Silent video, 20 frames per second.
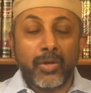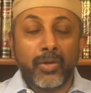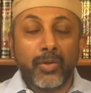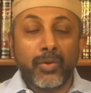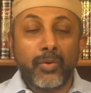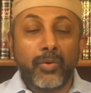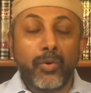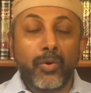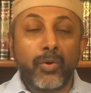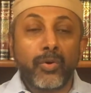
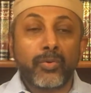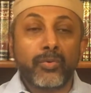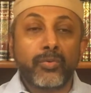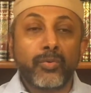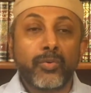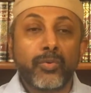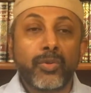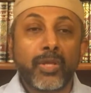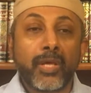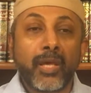nor
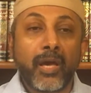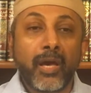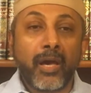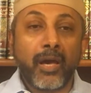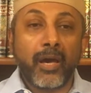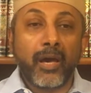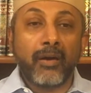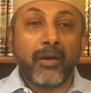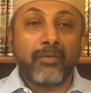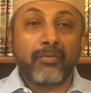do they
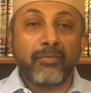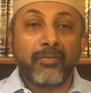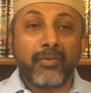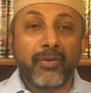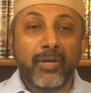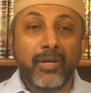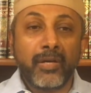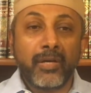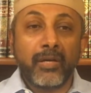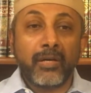have
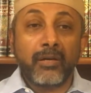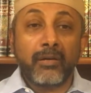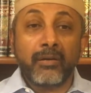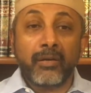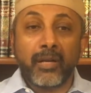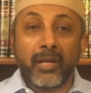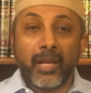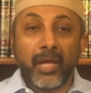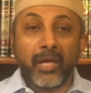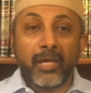
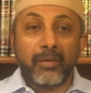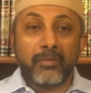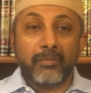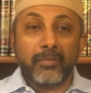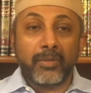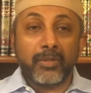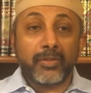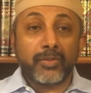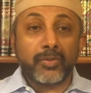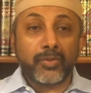
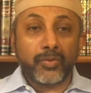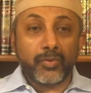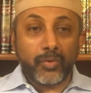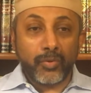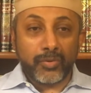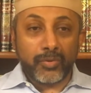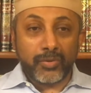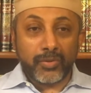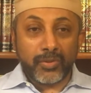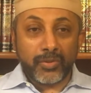reliable
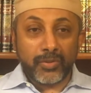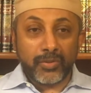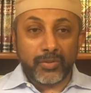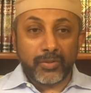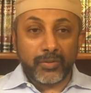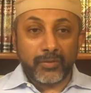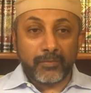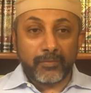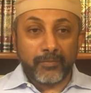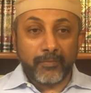
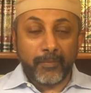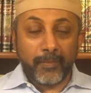sources.